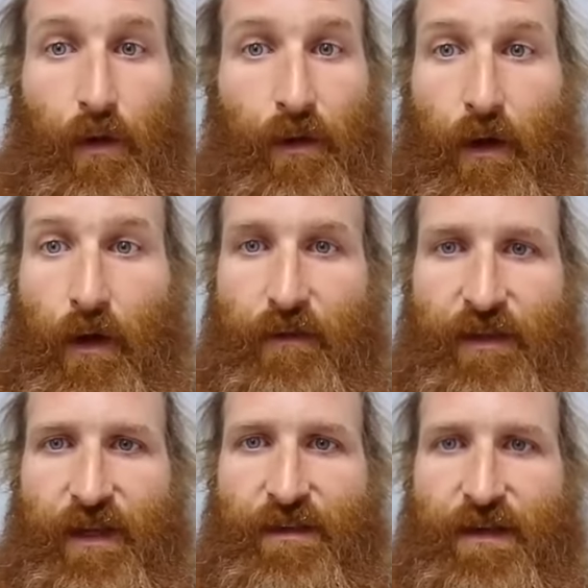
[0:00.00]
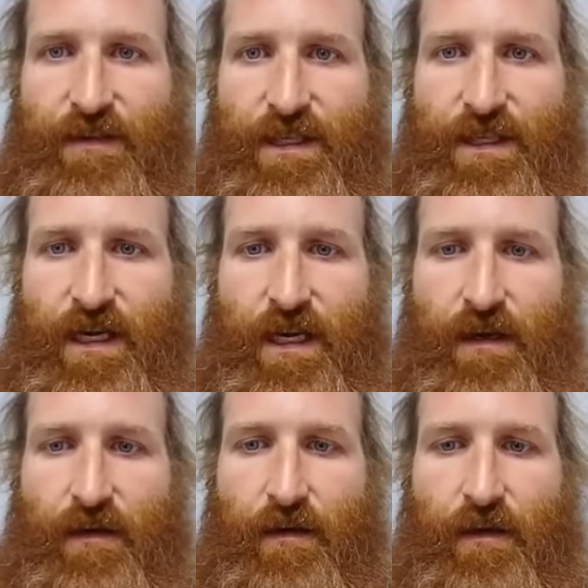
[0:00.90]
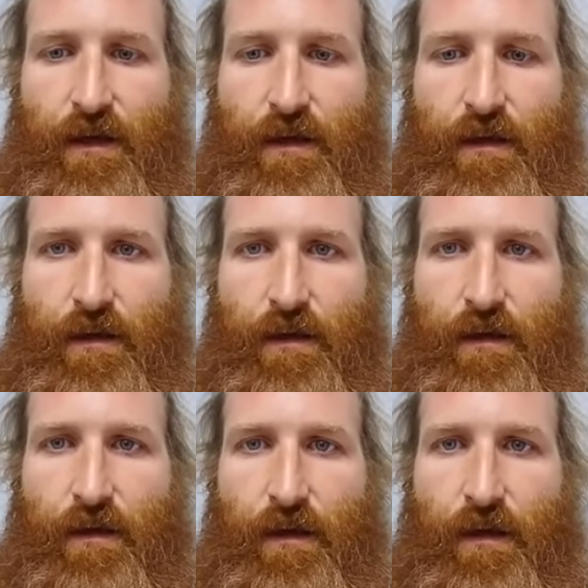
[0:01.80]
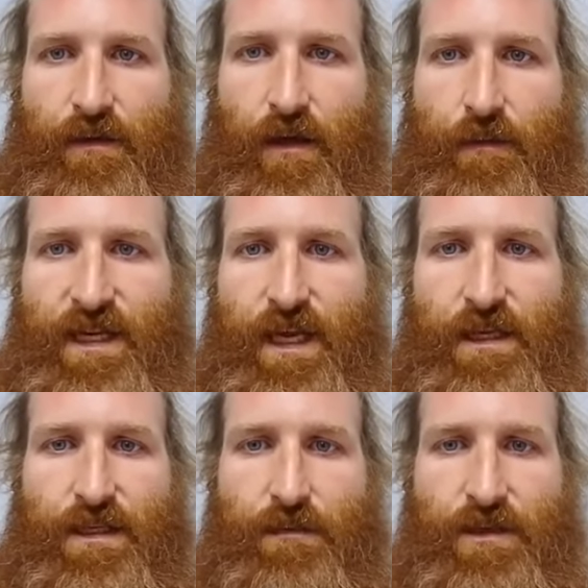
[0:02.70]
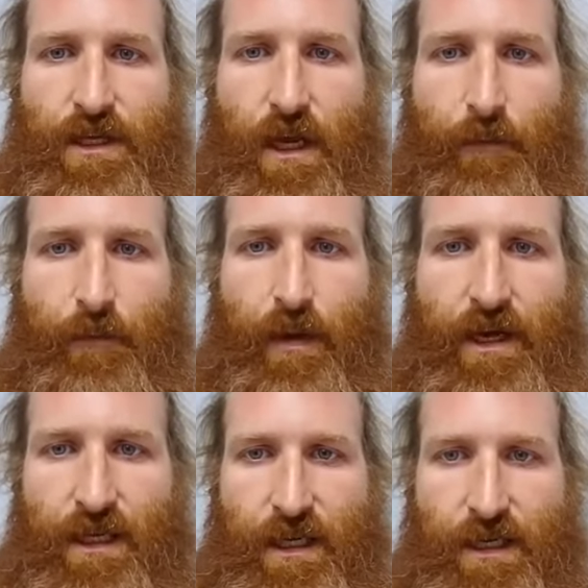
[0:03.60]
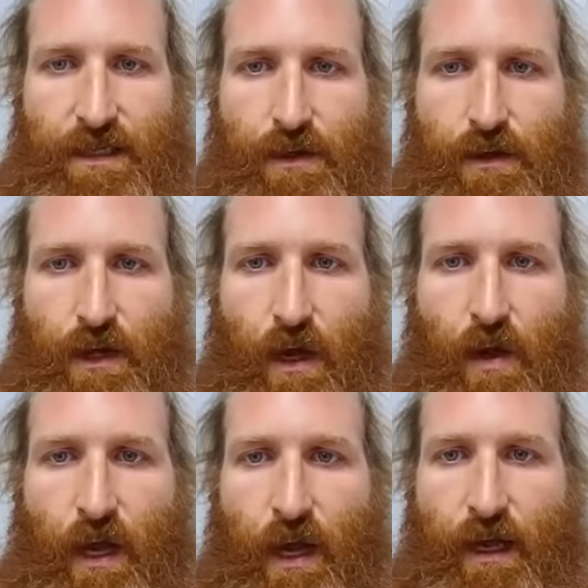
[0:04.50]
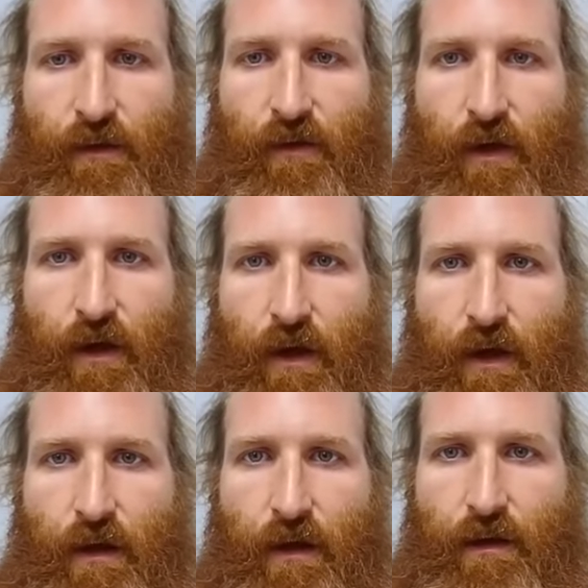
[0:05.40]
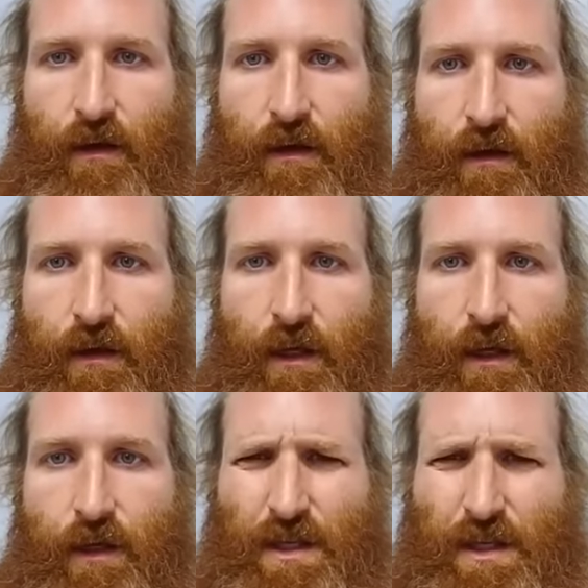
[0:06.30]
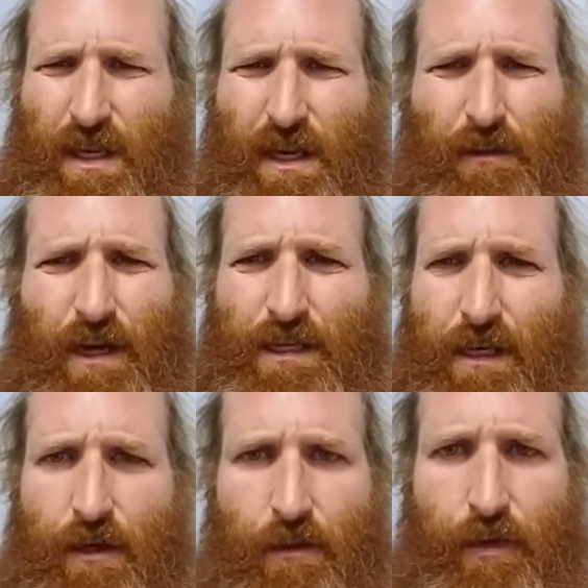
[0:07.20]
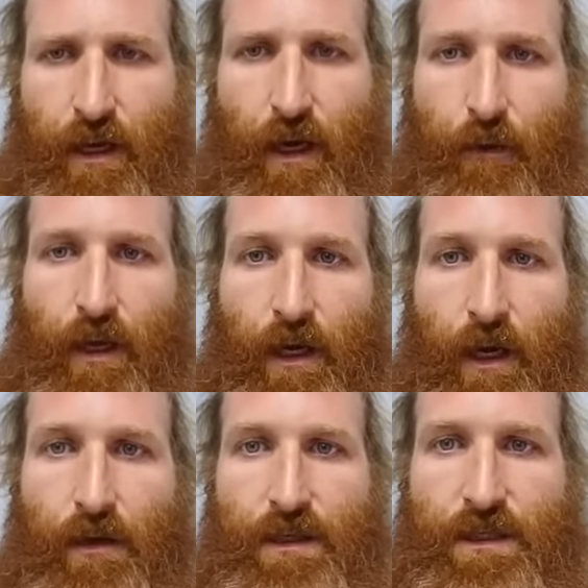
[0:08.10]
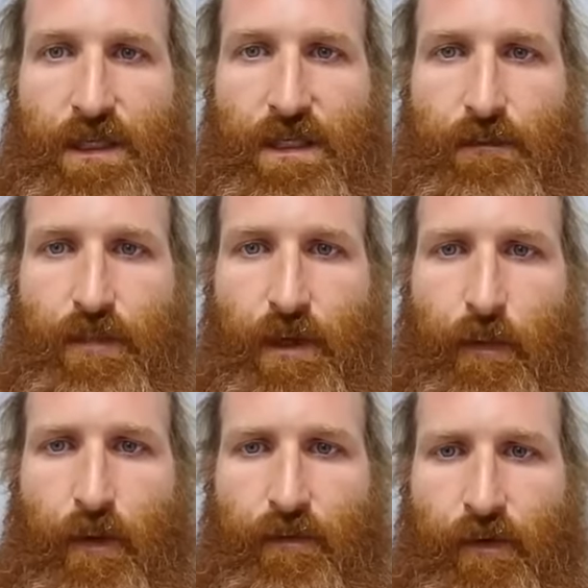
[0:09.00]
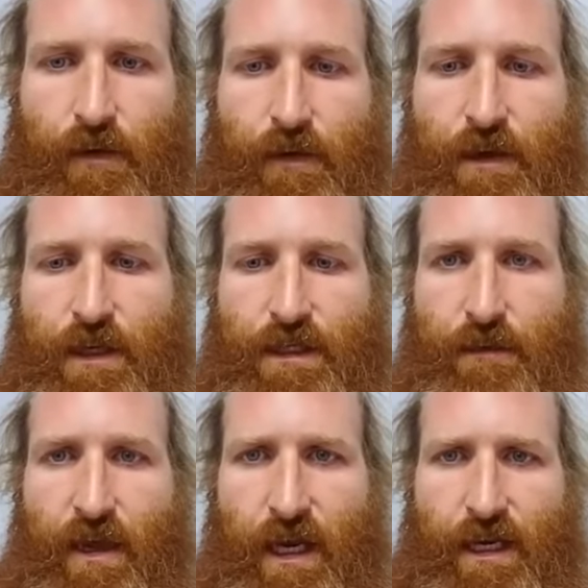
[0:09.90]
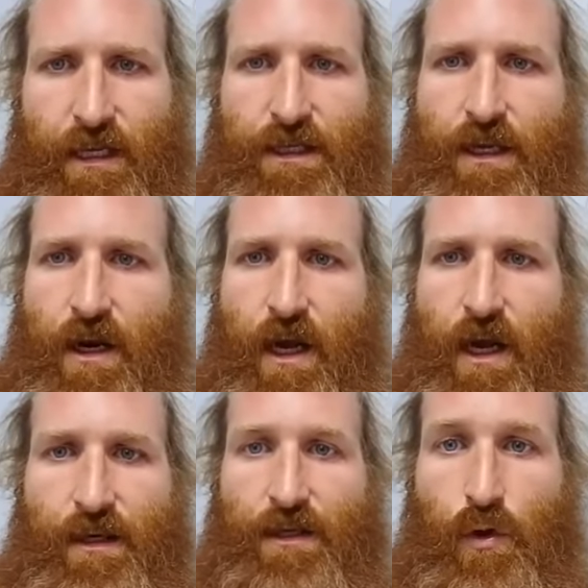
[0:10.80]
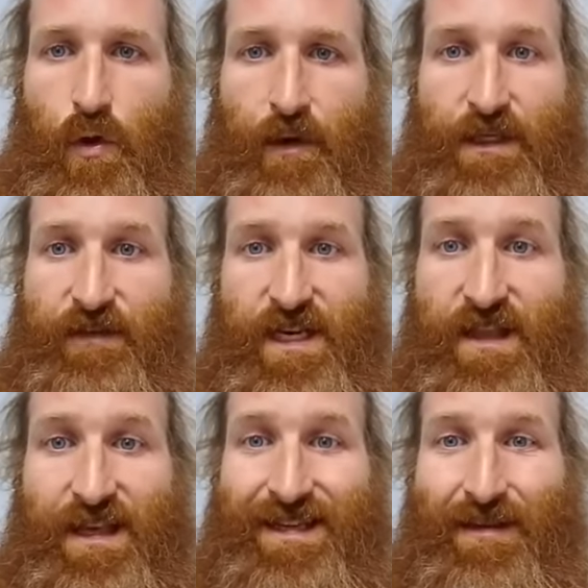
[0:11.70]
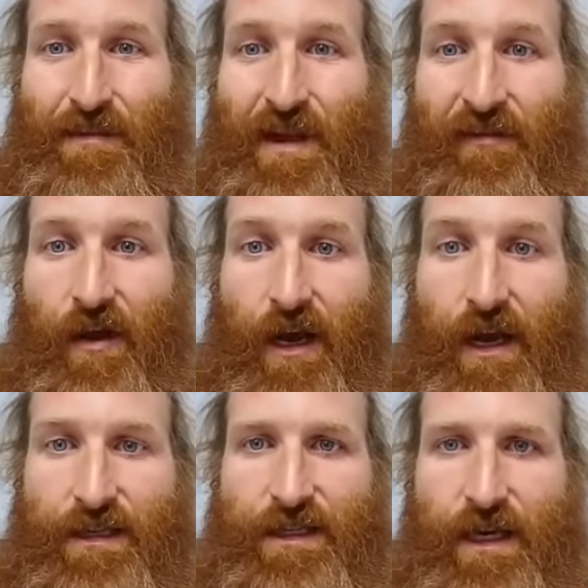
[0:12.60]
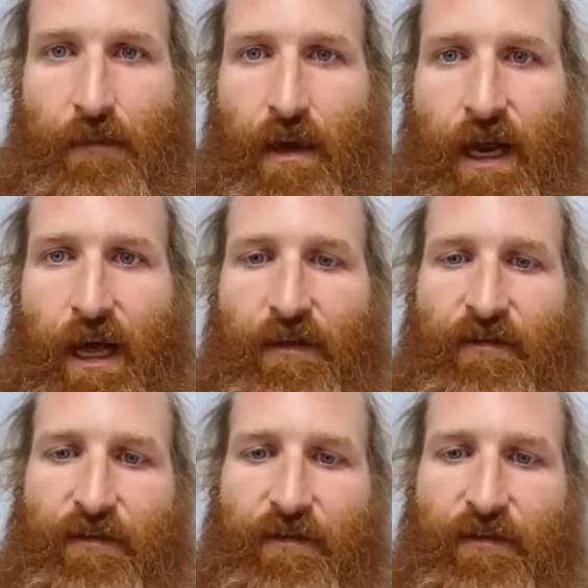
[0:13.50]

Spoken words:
lot of the things I've seen. So I'm taking some time personally to go and just decompress a little bit. I'm going to go and see some people for some healing tonight and to talk, because I've seen things I'm never going to unsee in my life.